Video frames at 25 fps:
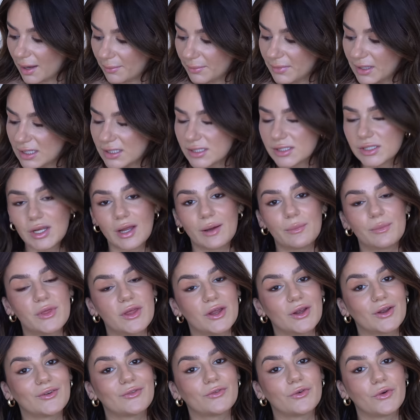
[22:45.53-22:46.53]
I'm going to stop
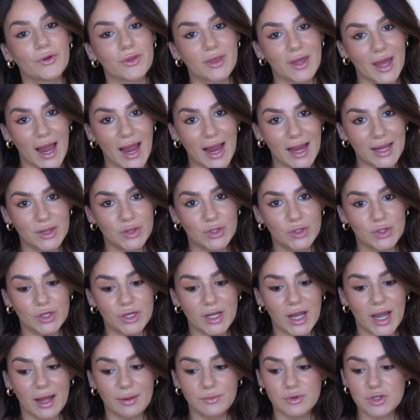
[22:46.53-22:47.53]
there for the eye
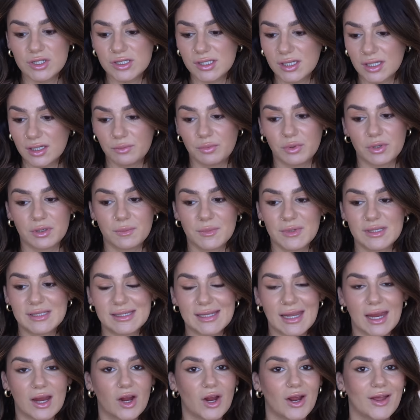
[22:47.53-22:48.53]
look. I'm just going to put
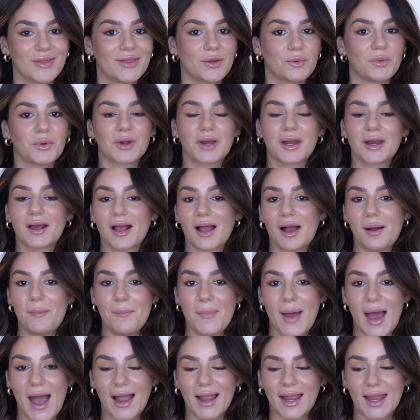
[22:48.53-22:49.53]
mascara and then we're going to come
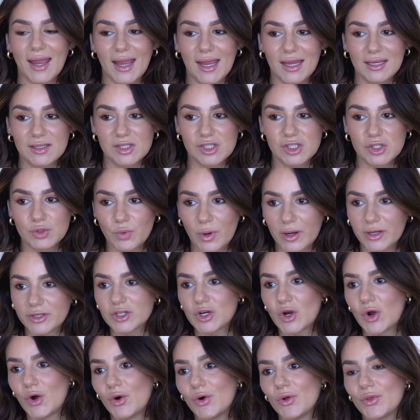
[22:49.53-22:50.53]
back and swatch
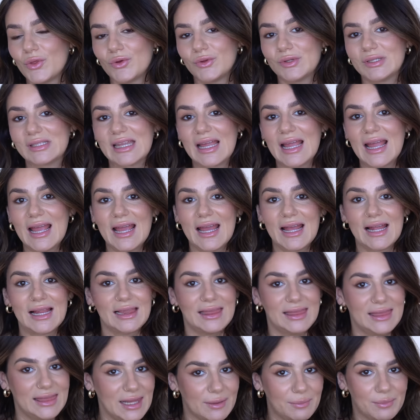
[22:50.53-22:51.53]
all those
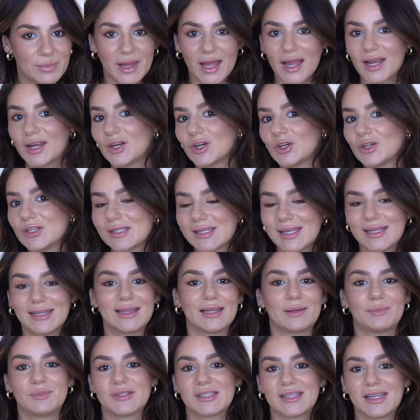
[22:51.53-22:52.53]
lip liners and
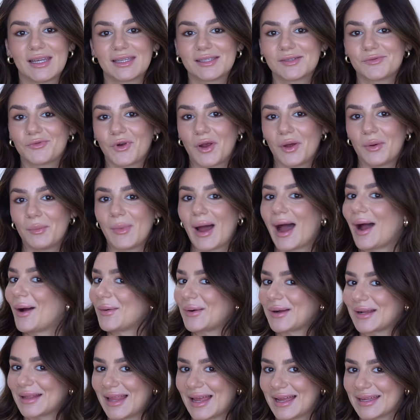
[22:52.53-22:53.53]
lipsticks from
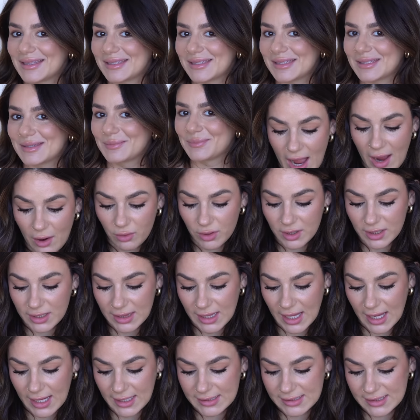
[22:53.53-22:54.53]
Hourglass.
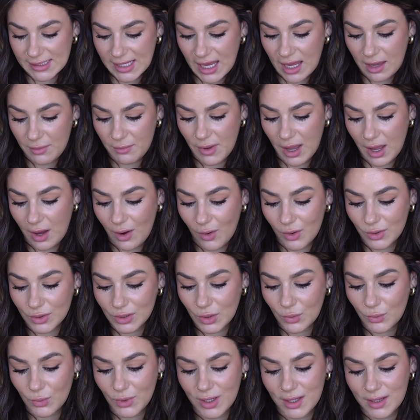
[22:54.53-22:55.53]
Hourglass came out
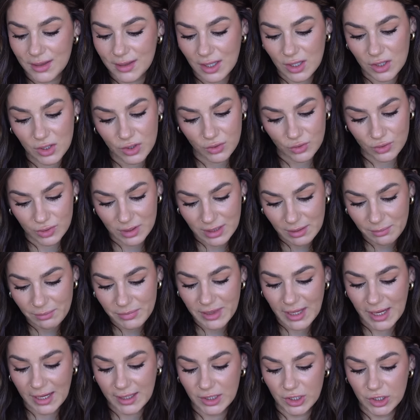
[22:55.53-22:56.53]
with new lip
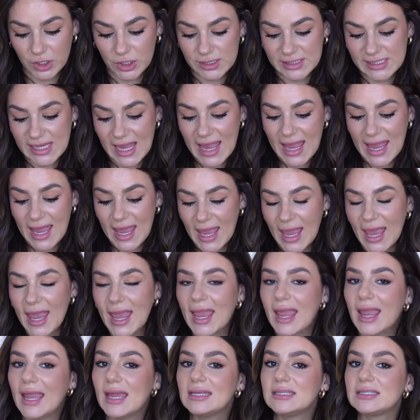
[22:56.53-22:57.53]
liners
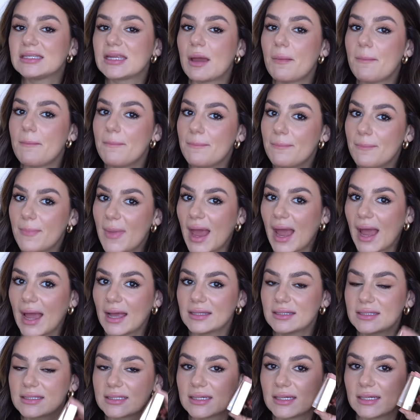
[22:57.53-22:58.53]
and
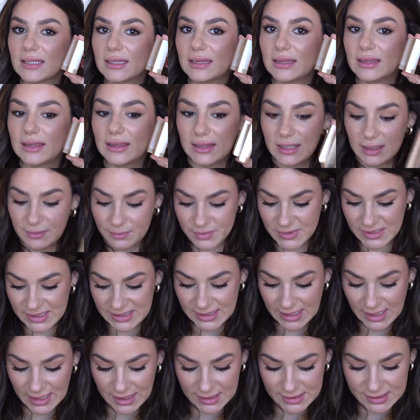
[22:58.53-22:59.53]
matte
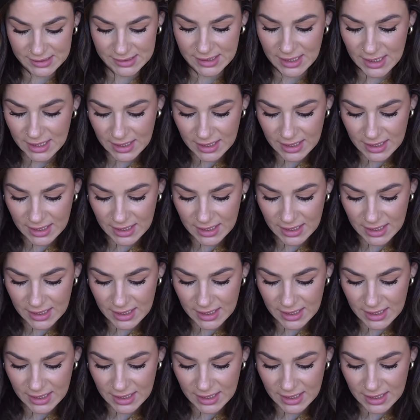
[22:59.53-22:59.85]
lipsticks.